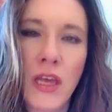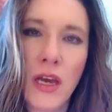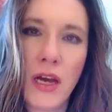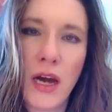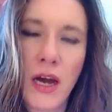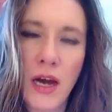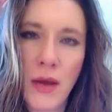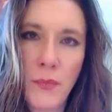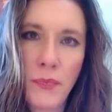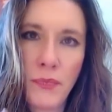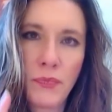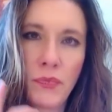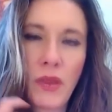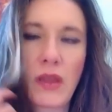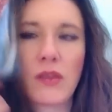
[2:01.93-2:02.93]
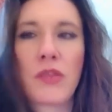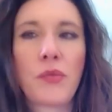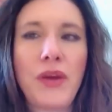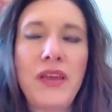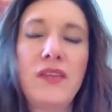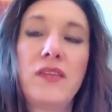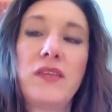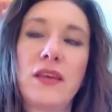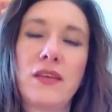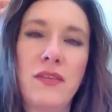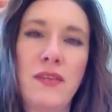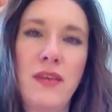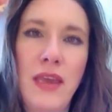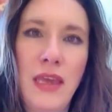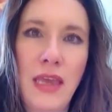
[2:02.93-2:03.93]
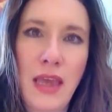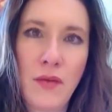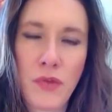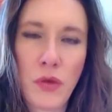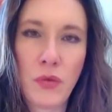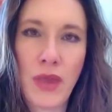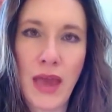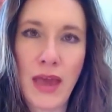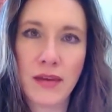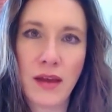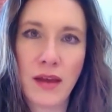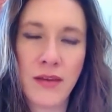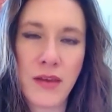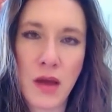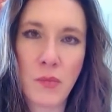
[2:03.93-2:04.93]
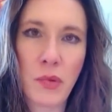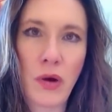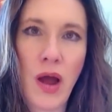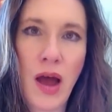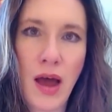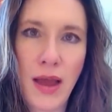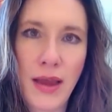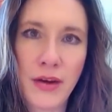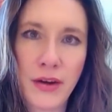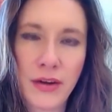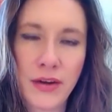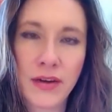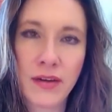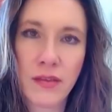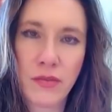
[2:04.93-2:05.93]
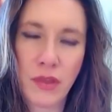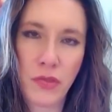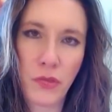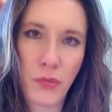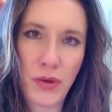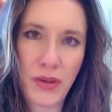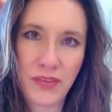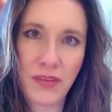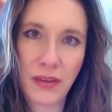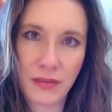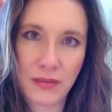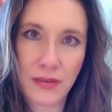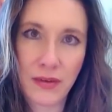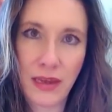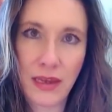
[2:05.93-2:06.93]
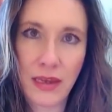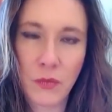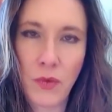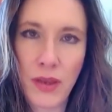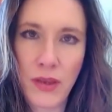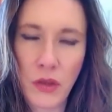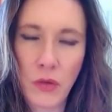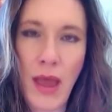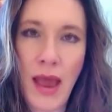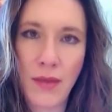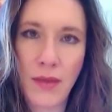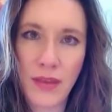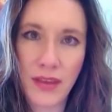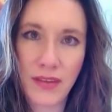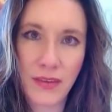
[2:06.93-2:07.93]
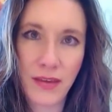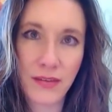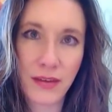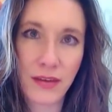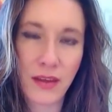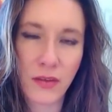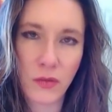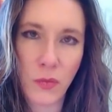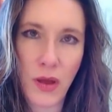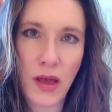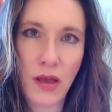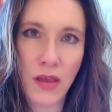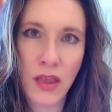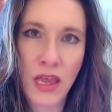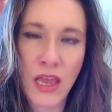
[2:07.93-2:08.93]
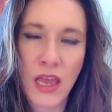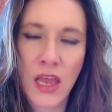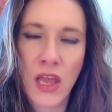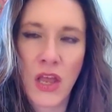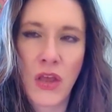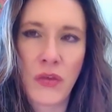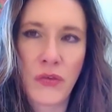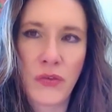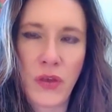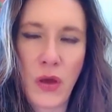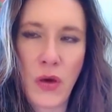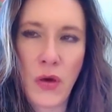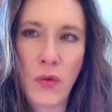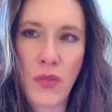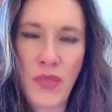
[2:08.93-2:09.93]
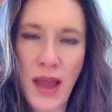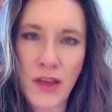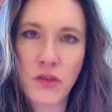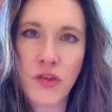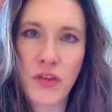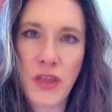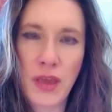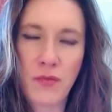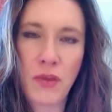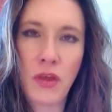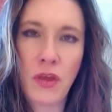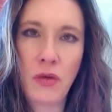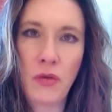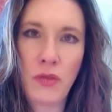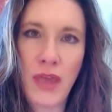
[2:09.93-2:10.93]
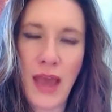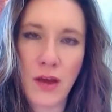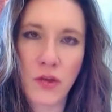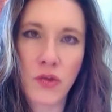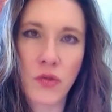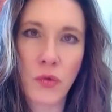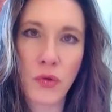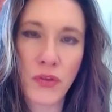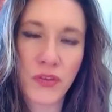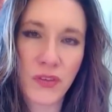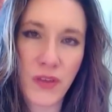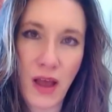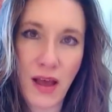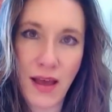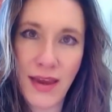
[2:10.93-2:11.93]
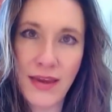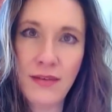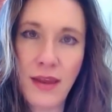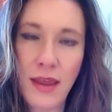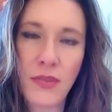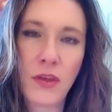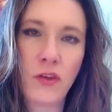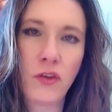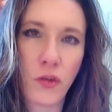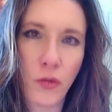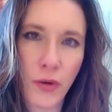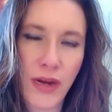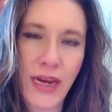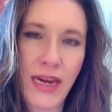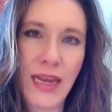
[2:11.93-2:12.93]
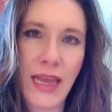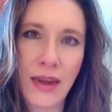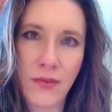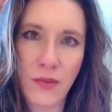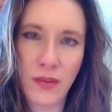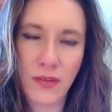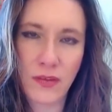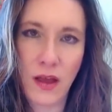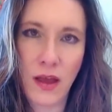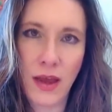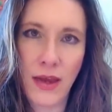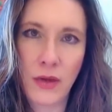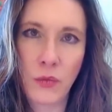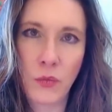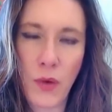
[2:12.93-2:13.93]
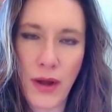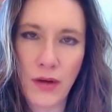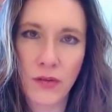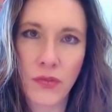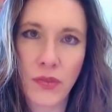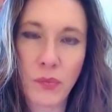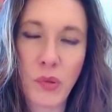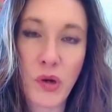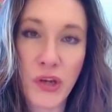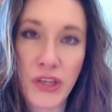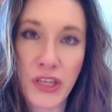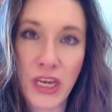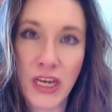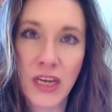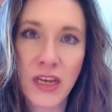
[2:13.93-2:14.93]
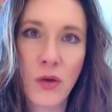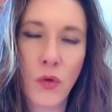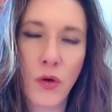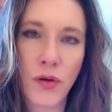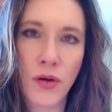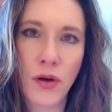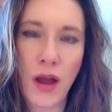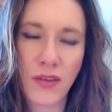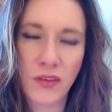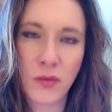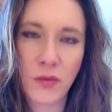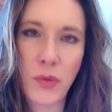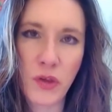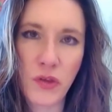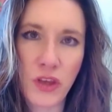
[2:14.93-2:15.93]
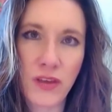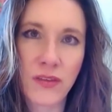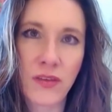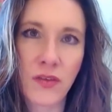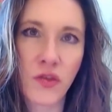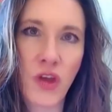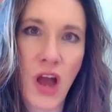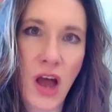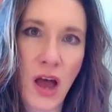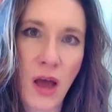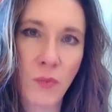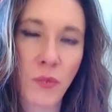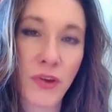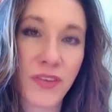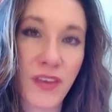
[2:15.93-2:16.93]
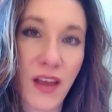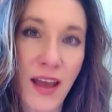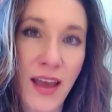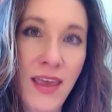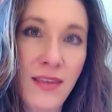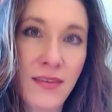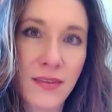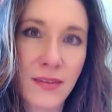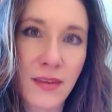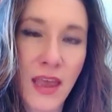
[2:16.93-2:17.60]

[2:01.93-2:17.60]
360 if you get a number higher than 360 when you add the ascendant as well. So that should give you the actual sign and the degree in the sign where the Punya or Auspicious Saham resides.